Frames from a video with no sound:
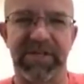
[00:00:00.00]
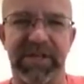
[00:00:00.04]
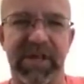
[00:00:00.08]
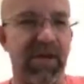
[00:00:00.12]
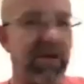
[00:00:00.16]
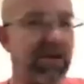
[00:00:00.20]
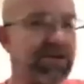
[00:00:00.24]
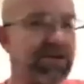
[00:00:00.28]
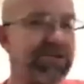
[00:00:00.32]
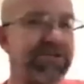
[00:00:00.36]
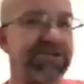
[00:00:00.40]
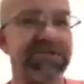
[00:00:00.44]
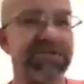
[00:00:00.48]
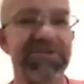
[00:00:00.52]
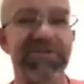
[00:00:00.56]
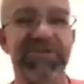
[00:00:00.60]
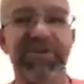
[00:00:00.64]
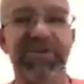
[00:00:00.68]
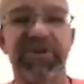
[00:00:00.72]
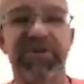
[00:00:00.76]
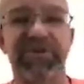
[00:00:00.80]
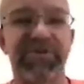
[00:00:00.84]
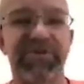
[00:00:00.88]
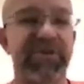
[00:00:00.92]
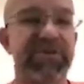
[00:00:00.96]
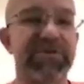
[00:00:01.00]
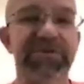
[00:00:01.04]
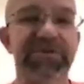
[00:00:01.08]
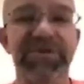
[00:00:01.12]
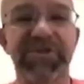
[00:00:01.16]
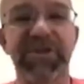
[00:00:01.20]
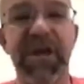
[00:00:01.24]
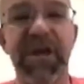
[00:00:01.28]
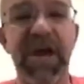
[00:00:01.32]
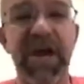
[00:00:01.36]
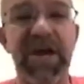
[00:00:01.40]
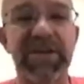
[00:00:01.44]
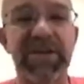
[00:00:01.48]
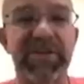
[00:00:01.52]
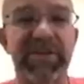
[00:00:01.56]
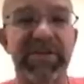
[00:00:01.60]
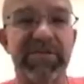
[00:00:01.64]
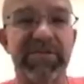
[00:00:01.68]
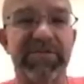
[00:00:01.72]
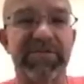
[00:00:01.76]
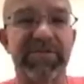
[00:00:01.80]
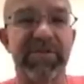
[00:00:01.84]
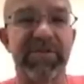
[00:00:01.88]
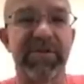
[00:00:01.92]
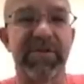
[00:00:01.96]
I also saw no sign
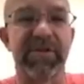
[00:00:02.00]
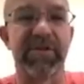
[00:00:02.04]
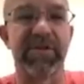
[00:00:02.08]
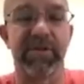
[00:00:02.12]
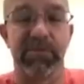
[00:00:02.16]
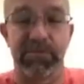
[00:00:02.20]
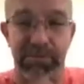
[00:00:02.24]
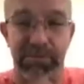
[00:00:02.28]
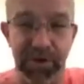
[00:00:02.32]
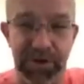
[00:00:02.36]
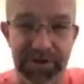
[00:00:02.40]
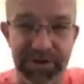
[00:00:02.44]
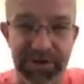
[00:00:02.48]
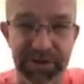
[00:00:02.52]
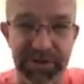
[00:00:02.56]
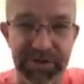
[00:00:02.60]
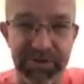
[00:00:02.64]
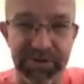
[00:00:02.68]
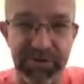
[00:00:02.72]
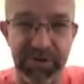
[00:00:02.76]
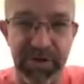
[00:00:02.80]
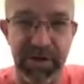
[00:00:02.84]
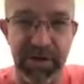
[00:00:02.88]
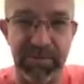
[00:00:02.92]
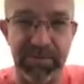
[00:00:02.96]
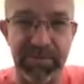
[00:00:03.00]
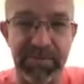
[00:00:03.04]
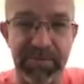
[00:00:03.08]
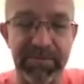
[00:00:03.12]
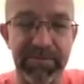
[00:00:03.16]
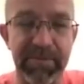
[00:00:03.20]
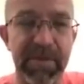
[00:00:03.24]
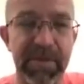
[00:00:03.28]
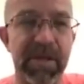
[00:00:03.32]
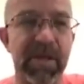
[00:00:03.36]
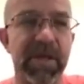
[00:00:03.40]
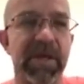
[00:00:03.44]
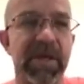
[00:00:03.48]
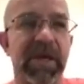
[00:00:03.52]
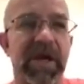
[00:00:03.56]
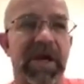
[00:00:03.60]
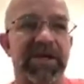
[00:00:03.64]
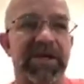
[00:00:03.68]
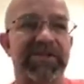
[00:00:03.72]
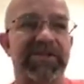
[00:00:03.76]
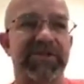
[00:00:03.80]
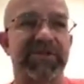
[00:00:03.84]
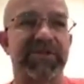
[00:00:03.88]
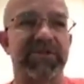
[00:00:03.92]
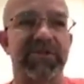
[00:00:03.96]
of President Trump. I
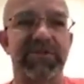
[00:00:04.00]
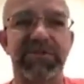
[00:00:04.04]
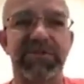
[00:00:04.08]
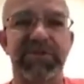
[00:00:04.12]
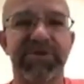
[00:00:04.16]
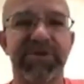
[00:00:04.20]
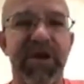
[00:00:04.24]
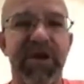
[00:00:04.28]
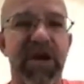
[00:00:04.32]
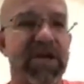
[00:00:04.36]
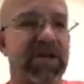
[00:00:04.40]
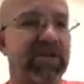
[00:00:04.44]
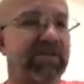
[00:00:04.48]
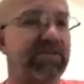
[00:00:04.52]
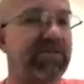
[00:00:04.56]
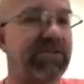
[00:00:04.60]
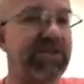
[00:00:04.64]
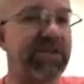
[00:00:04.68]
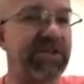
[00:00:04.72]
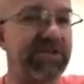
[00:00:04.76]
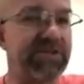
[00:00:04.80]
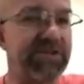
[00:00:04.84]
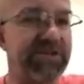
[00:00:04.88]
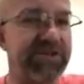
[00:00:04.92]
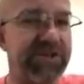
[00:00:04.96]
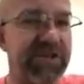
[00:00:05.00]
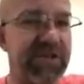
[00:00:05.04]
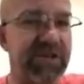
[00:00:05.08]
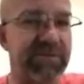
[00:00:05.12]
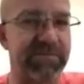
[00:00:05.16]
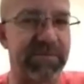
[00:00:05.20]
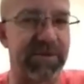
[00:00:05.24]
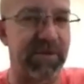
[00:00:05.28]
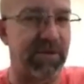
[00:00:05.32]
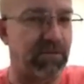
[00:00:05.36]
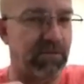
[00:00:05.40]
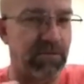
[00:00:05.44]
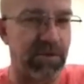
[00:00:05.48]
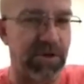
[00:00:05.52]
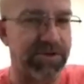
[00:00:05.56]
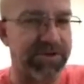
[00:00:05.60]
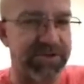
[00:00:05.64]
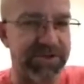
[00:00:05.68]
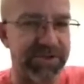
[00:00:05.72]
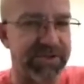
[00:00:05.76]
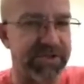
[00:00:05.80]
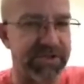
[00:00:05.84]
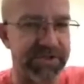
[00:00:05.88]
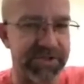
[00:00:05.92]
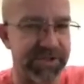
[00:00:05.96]
saw no sign of leadership in
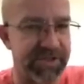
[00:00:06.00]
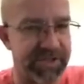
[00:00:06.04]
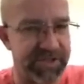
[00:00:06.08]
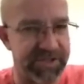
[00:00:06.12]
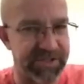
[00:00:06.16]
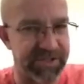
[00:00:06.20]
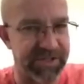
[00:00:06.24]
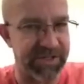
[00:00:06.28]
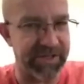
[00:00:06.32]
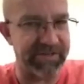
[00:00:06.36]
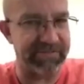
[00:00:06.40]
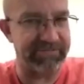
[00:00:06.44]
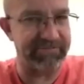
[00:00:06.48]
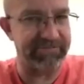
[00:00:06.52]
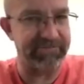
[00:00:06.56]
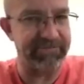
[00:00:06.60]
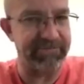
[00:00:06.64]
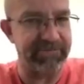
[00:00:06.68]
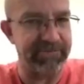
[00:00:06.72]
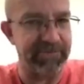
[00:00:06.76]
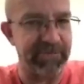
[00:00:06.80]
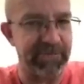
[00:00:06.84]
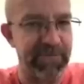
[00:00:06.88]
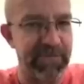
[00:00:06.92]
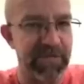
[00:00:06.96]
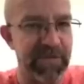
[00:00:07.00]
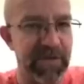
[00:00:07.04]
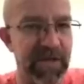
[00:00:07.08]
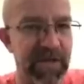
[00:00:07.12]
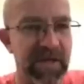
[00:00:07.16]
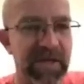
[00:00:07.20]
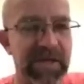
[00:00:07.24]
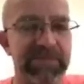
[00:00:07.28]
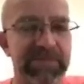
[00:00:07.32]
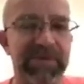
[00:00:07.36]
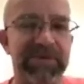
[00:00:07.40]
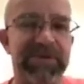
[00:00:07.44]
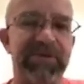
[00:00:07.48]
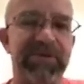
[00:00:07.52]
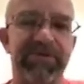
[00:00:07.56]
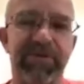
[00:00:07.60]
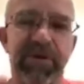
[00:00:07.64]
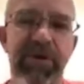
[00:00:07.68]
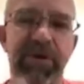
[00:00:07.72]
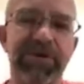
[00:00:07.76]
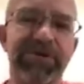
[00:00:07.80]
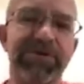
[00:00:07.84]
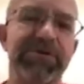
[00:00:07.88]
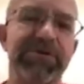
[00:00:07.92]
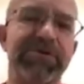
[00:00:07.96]
Washington, D.C. But the
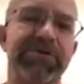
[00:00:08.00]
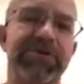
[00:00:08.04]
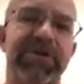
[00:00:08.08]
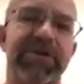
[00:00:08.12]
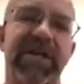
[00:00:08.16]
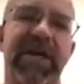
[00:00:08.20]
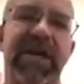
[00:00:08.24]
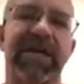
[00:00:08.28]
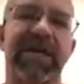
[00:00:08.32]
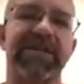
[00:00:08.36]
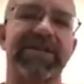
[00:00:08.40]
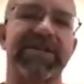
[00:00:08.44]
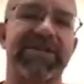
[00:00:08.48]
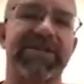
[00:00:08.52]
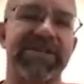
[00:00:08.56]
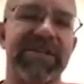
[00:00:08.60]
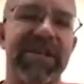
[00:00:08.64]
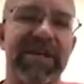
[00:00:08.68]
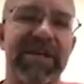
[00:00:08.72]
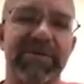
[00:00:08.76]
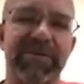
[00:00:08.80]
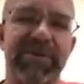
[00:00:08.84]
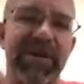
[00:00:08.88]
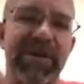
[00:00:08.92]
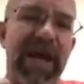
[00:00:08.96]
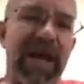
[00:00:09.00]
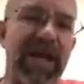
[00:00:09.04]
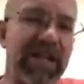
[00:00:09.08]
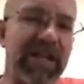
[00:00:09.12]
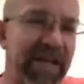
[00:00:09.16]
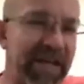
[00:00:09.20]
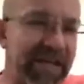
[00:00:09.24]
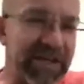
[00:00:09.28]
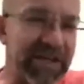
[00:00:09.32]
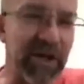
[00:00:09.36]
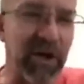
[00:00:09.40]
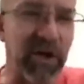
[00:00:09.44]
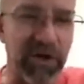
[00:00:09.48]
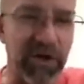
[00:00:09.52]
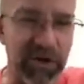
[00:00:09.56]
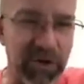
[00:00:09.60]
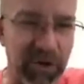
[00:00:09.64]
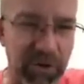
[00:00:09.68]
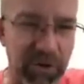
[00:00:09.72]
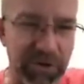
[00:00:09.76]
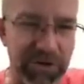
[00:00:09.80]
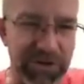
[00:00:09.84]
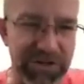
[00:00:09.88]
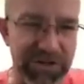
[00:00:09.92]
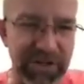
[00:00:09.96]
vultures that I had seen were now like
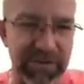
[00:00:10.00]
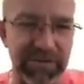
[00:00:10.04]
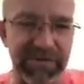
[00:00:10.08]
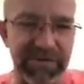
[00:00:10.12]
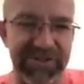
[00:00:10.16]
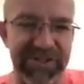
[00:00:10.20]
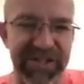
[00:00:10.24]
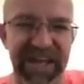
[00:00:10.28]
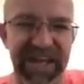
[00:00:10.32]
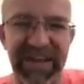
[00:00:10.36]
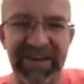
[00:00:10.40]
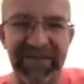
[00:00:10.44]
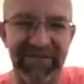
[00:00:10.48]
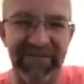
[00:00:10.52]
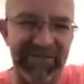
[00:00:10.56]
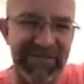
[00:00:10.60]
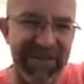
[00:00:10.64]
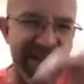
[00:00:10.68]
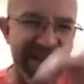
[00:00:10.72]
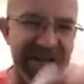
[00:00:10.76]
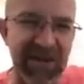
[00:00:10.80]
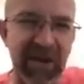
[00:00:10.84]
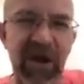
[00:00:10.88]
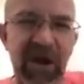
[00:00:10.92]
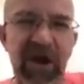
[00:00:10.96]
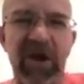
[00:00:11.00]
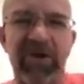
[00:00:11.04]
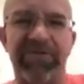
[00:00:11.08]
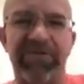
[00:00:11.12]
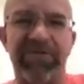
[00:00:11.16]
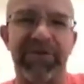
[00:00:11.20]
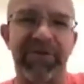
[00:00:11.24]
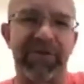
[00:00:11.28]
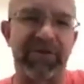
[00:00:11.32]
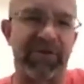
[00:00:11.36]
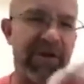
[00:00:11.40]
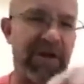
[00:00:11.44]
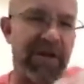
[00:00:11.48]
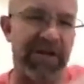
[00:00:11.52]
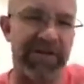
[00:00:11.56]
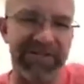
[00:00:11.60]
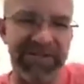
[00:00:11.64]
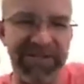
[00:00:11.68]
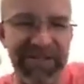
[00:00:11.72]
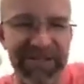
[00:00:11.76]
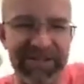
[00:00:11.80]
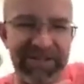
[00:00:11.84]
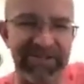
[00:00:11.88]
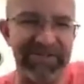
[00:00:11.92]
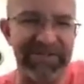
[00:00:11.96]
gargoyles, and they were 10 feet off the ground,
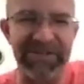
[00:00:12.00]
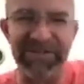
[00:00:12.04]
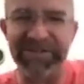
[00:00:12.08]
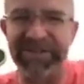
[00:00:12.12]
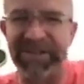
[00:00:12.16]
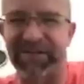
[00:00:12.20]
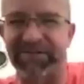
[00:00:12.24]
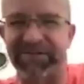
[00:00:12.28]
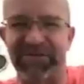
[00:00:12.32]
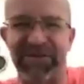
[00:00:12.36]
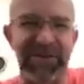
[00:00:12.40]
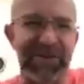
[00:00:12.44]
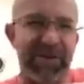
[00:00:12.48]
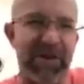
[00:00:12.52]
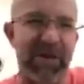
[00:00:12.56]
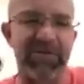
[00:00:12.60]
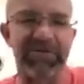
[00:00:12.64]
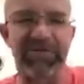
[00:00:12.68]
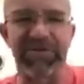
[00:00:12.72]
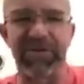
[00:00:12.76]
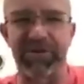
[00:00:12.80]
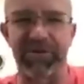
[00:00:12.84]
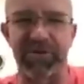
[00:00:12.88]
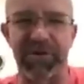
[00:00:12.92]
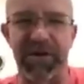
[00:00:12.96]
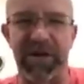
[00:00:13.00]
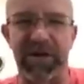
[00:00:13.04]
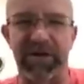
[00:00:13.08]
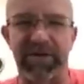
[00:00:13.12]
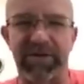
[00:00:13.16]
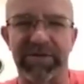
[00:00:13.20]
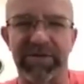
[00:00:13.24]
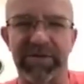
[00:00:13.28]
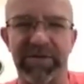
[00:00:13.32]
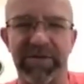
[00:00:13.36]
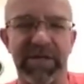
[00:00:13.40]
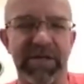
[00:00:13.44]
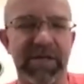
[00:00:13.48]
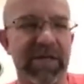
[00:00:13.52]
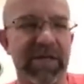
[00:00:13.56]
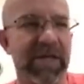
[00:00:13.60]
10 to 15 feet off the ground.